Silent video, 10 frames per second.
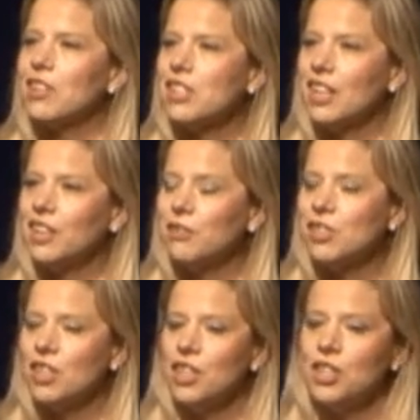
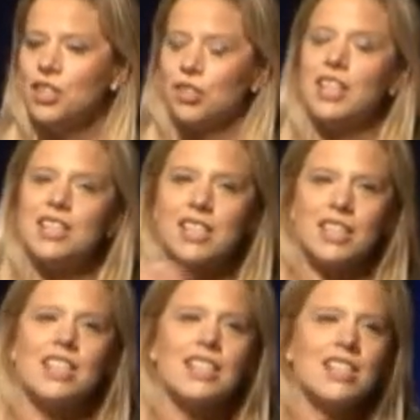ourselves
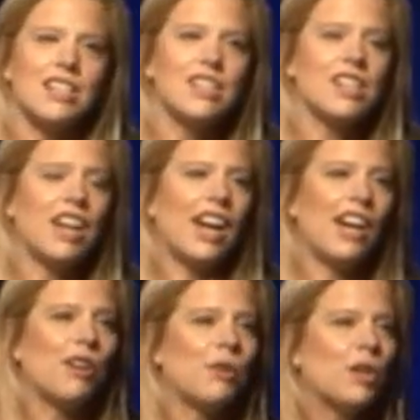translates into
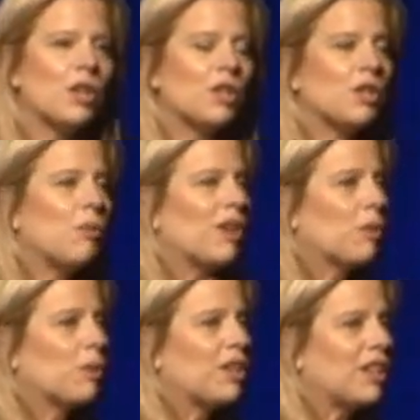how you want
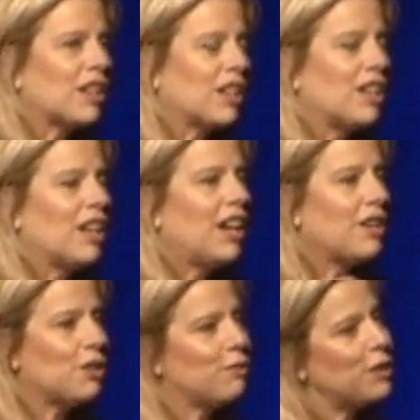to work, how
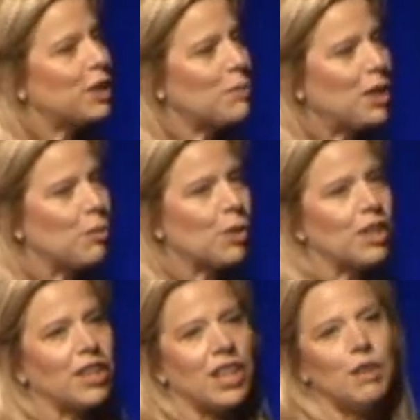you feel about
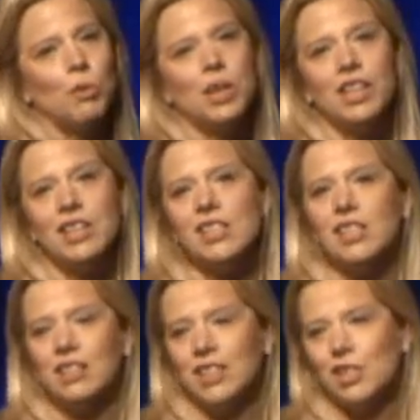work, and what it is
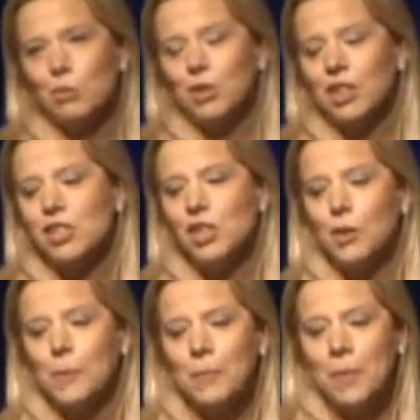like to work.
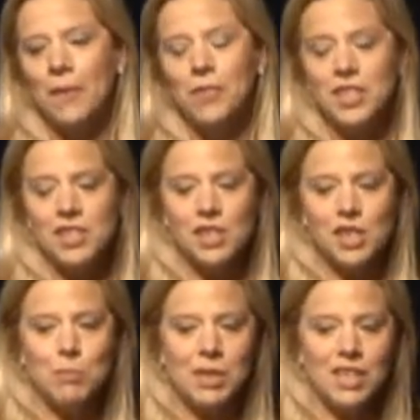So this,
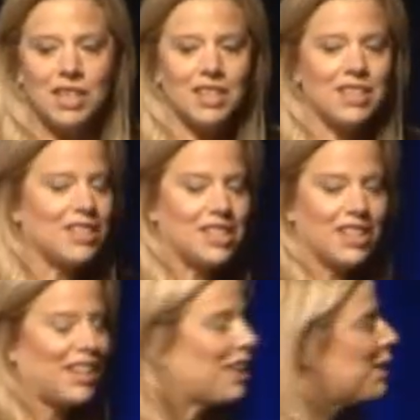to me, is
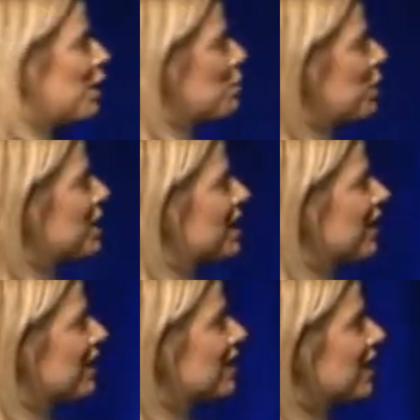a pretty
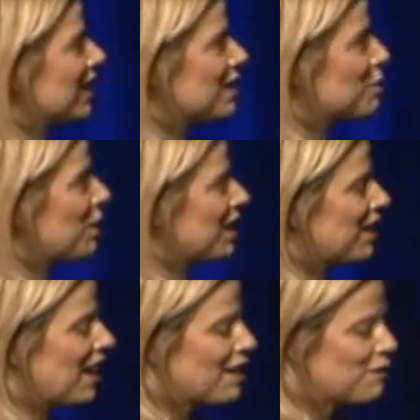telling thing as
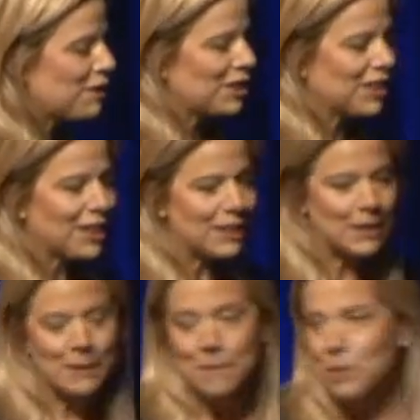well. I feel
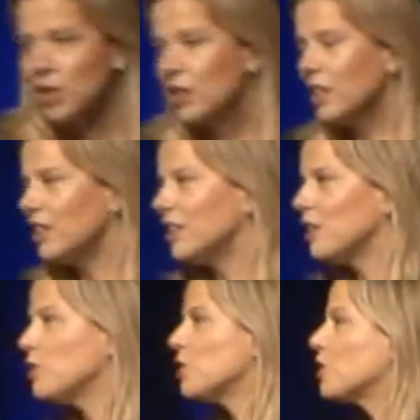like the
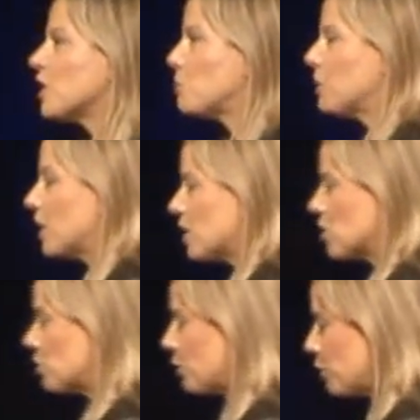user experience,
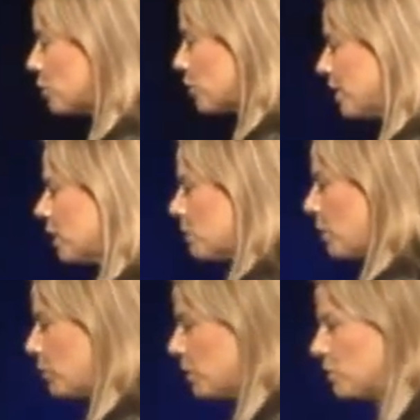so if you think
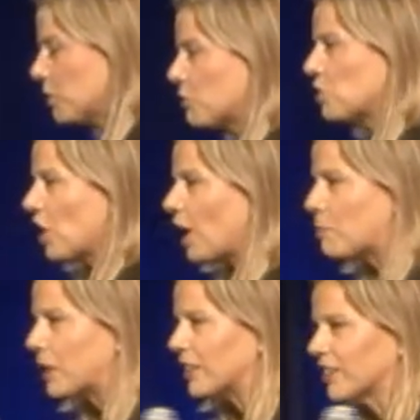about when you go
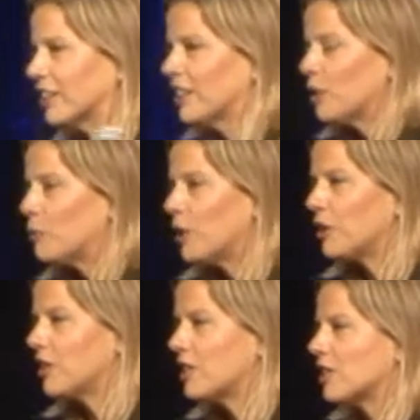shopping,
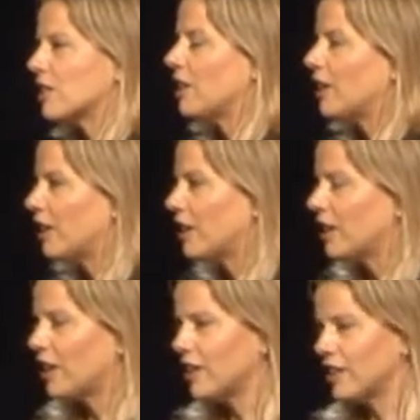whether it's
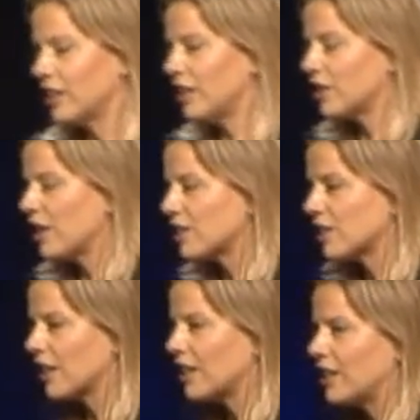on an internet
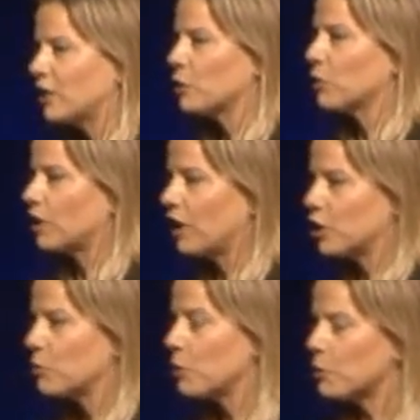site or on
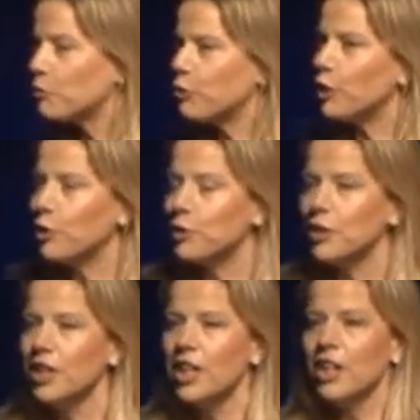your mobile
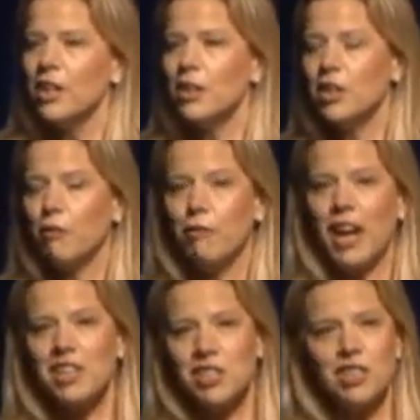phone, the
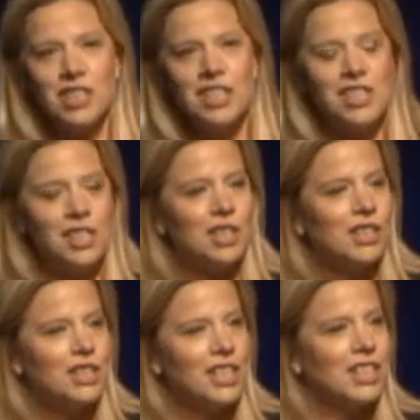faster it is
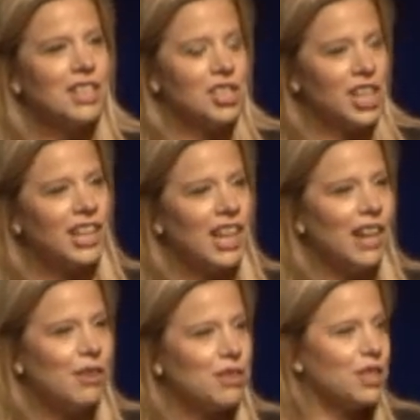to check
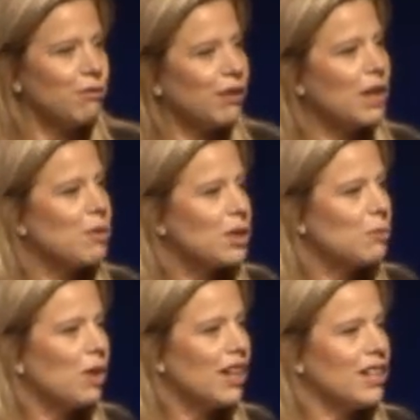out, to find what you
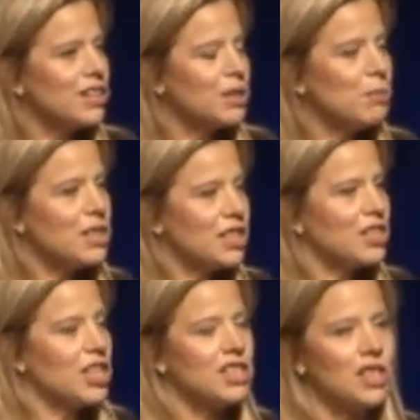want, to be
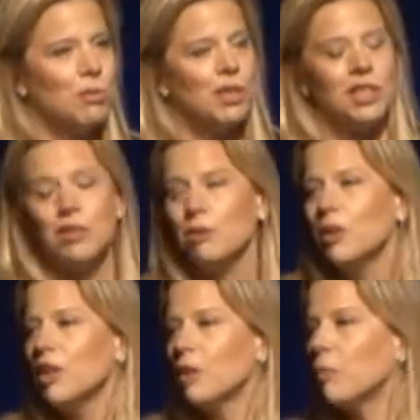suggested what you
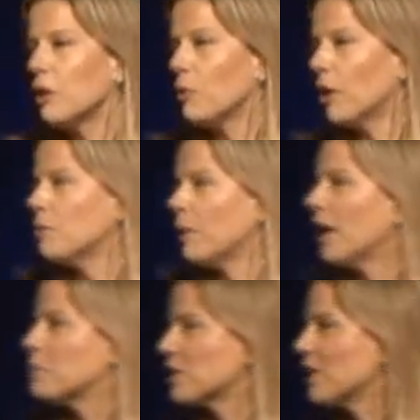might want to
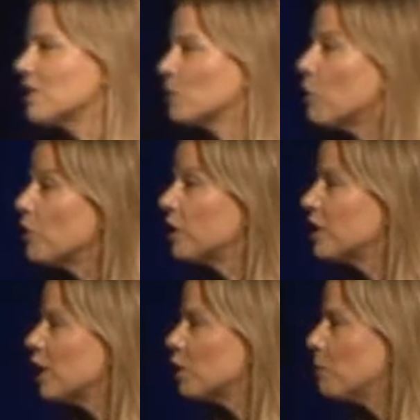buy besides the one
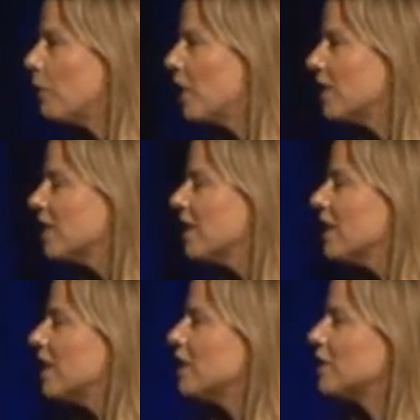thing that you bought,
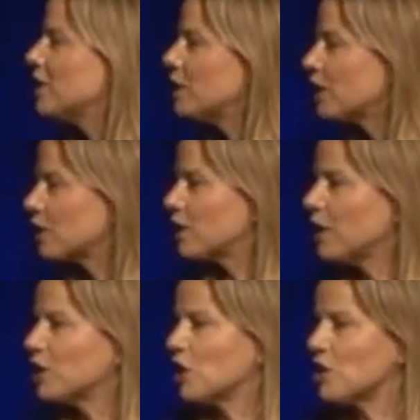
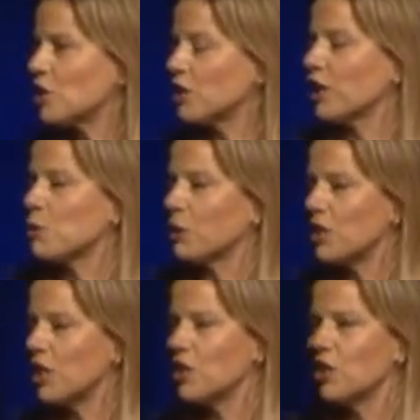it changes your
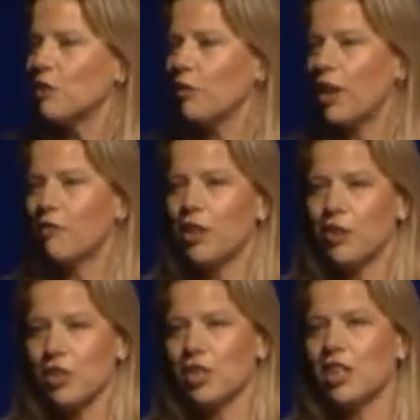expectation of every
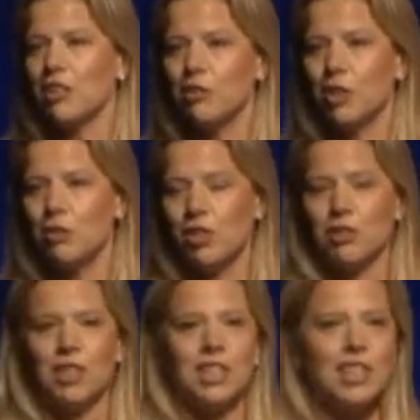other site you go
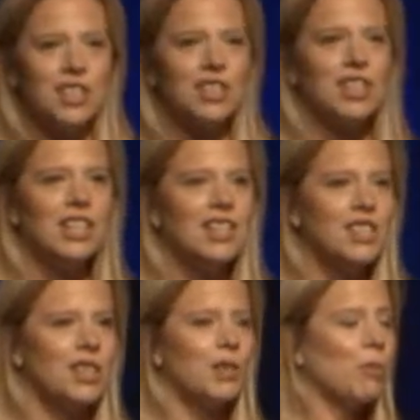to. The easier it
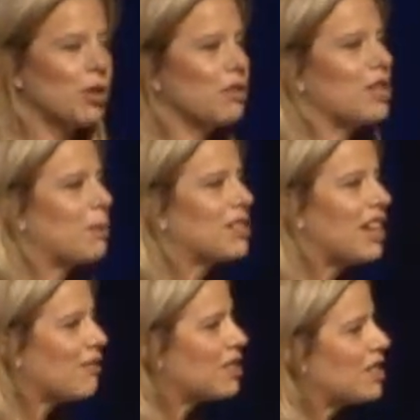is, the more you expect
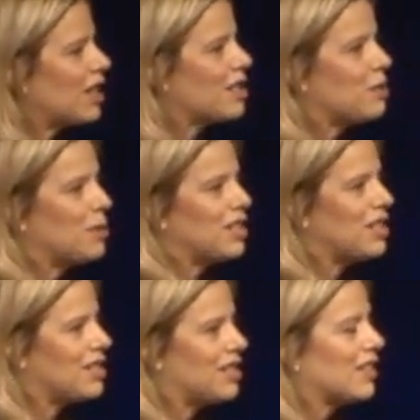every site to be
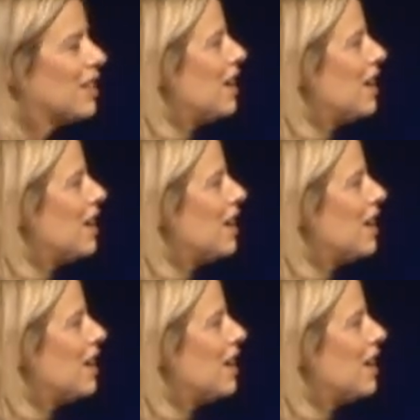easy.